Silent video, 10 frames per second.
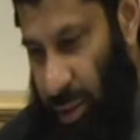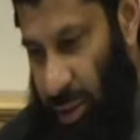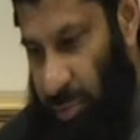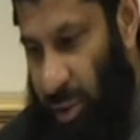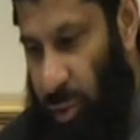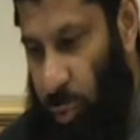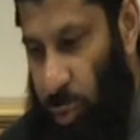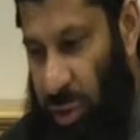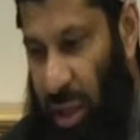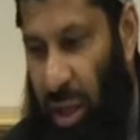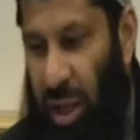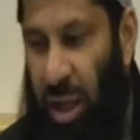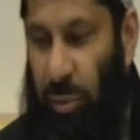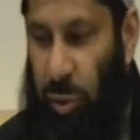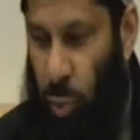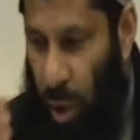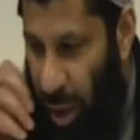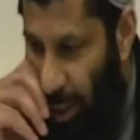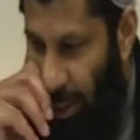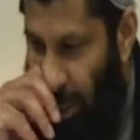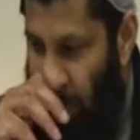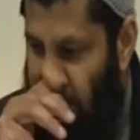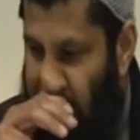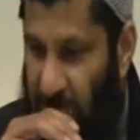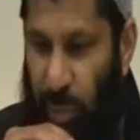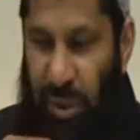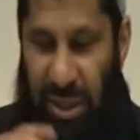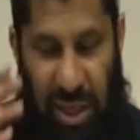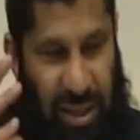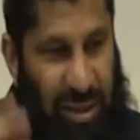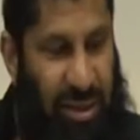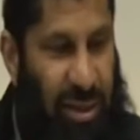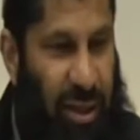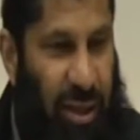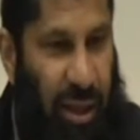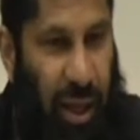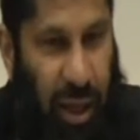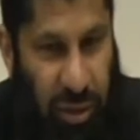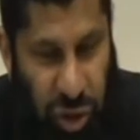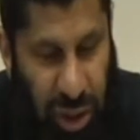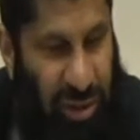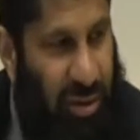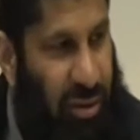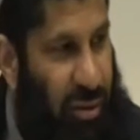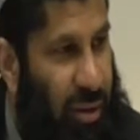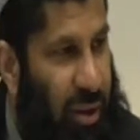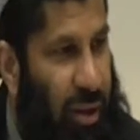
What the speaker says: His method was clear, it was wise, it was common sense and gentle.